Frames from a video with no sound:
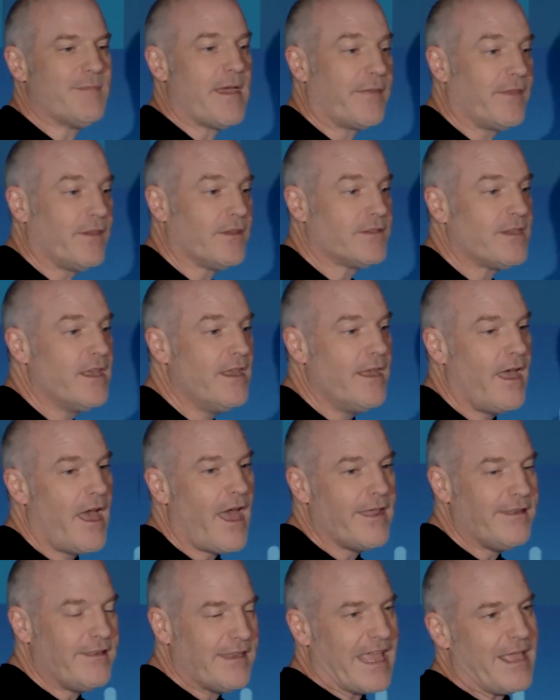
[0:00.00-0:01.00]
methods
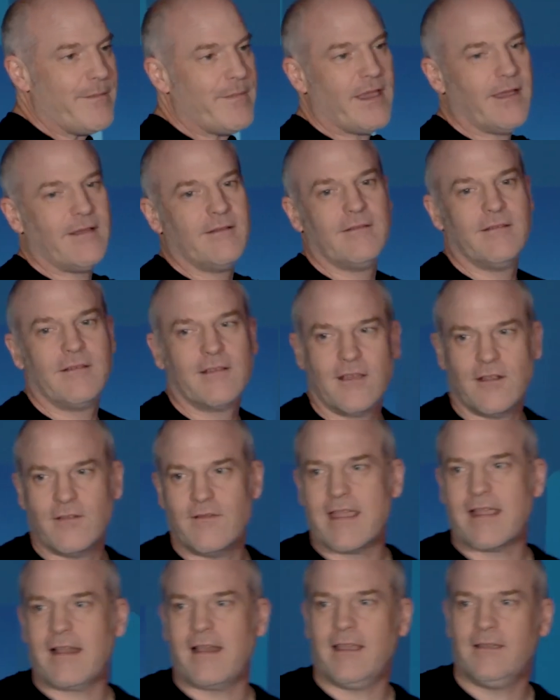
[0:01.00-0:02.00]
and name it
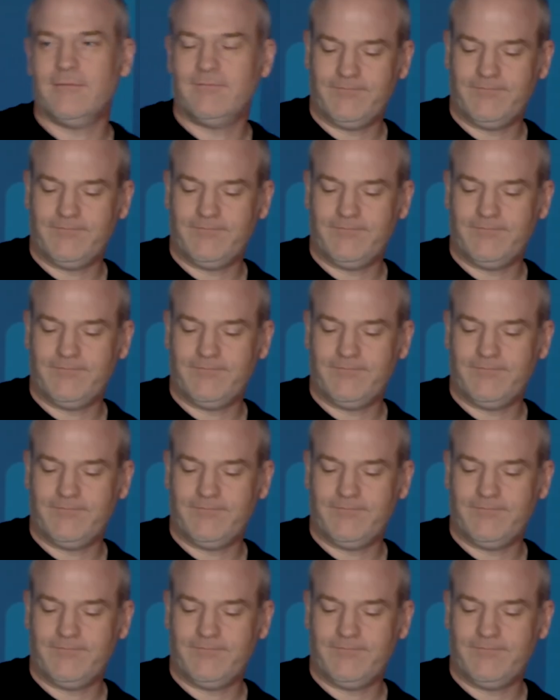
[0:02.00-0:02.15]
correctly.